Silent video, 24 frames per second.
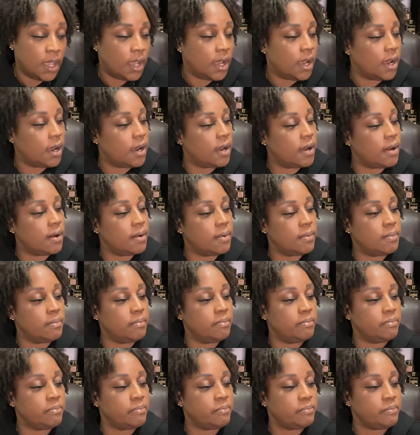
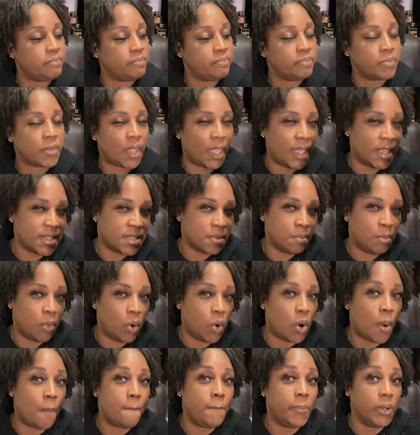Um, it's
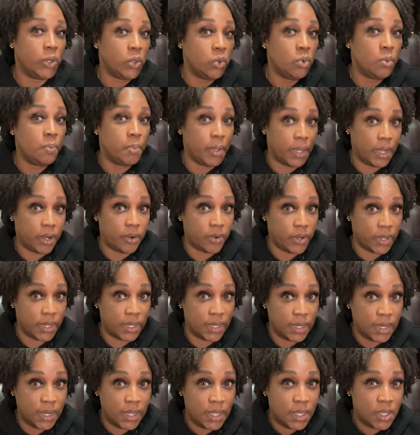more blueberry.
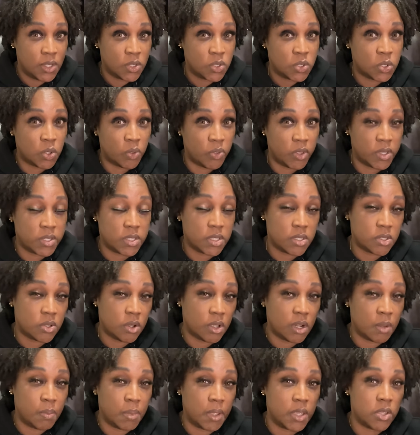So this is
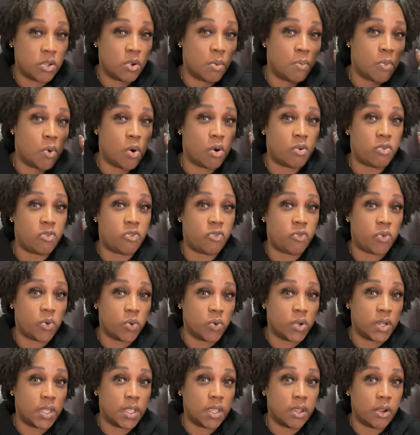going to be your more
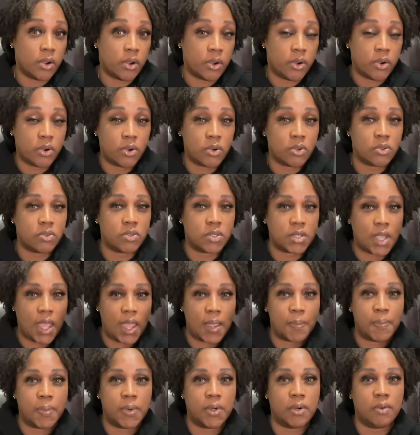fruitier
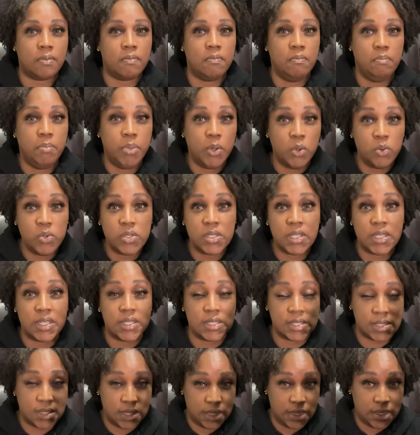type of boozy
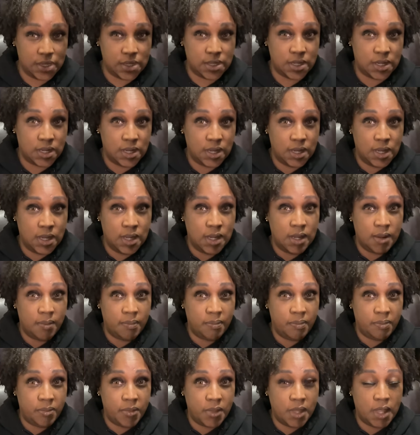scent.
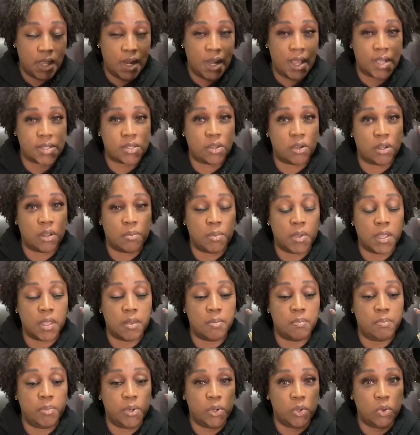And that's going to be
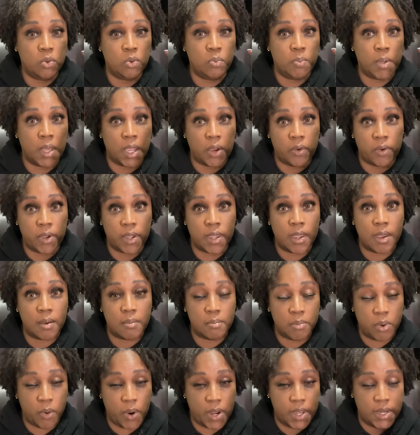Blueberry
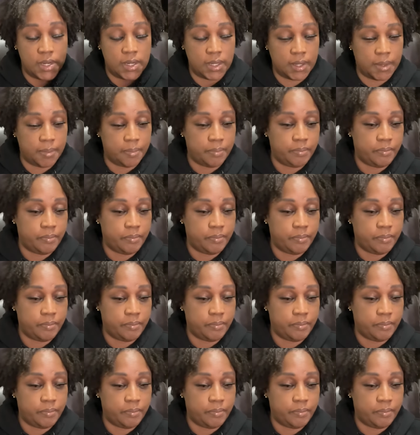Brandy.